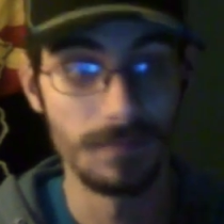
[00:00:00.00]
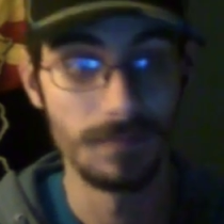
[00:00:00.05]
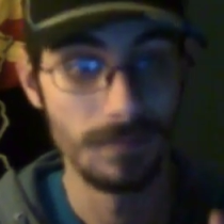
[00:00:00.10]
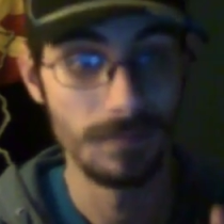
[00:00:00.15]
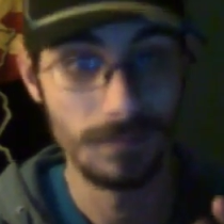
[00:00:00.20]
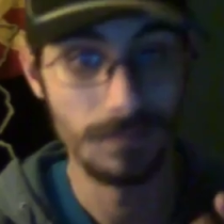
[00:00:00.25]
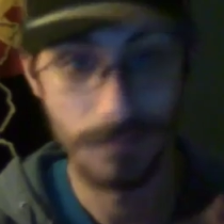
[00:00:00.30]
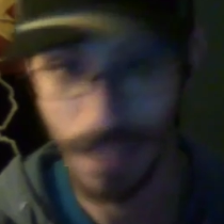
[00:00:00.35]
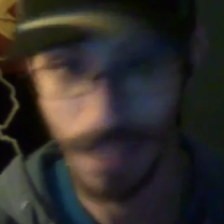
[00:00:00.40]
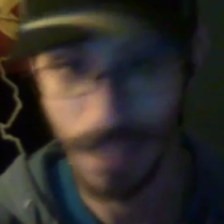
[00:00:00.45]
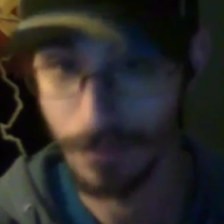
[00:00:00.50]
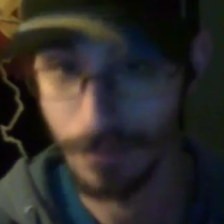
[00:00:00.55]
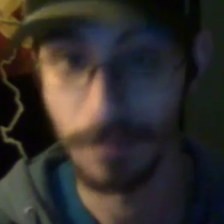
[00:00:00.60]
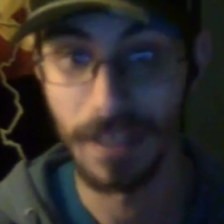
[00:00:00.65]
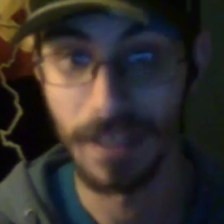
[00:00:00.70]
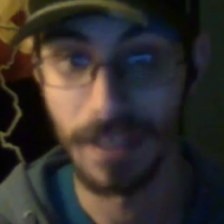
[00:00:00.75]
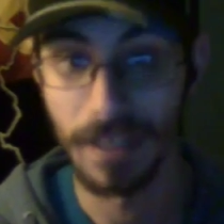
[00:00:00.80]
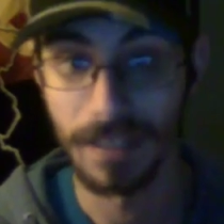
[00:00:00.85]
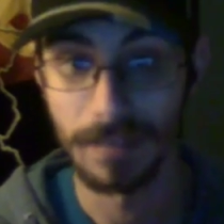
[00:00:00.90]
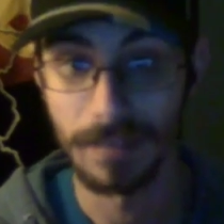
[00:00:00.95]
Not for
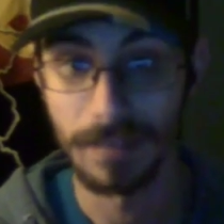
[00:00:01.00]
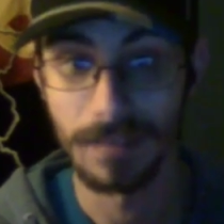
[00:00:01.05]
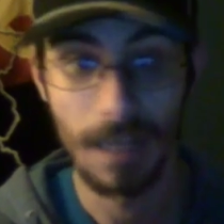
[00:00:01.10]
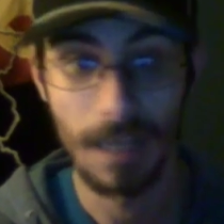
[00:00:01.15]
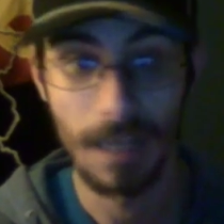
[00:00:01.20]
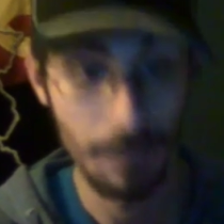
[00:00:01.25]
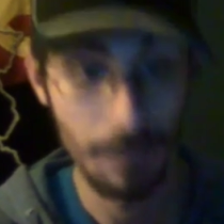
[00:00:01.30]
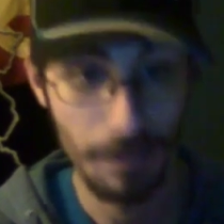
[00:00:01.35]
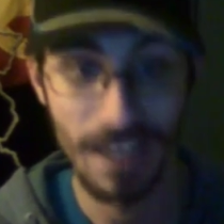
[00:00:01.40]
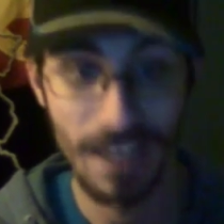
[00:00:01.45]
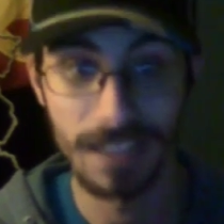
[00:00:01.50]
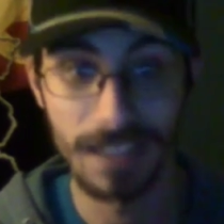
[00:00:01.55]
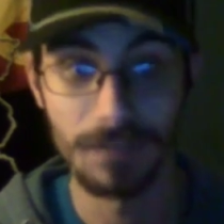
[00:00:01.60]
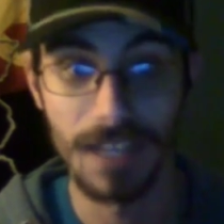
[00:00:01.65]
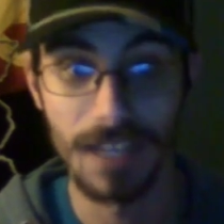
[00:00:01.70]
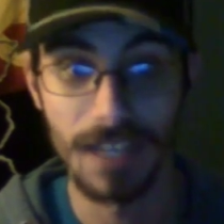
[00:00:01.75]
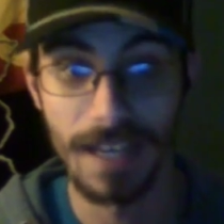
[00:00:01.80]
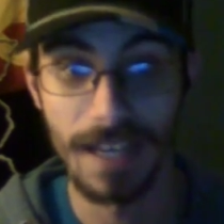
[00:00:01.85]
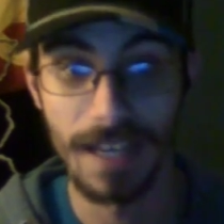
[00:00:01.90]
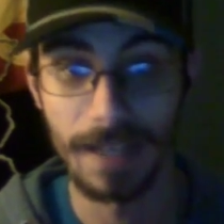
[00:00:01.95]
me. I'm a passive
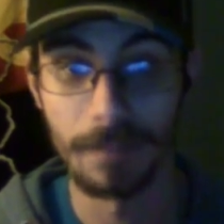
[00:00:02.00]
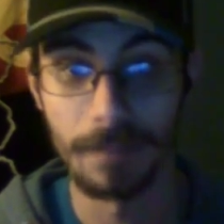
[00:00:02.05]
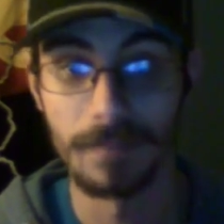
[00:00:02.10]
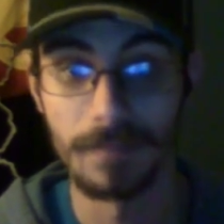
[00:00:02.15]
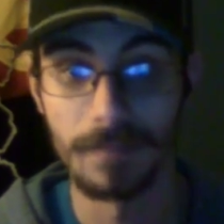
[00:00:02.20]
guy.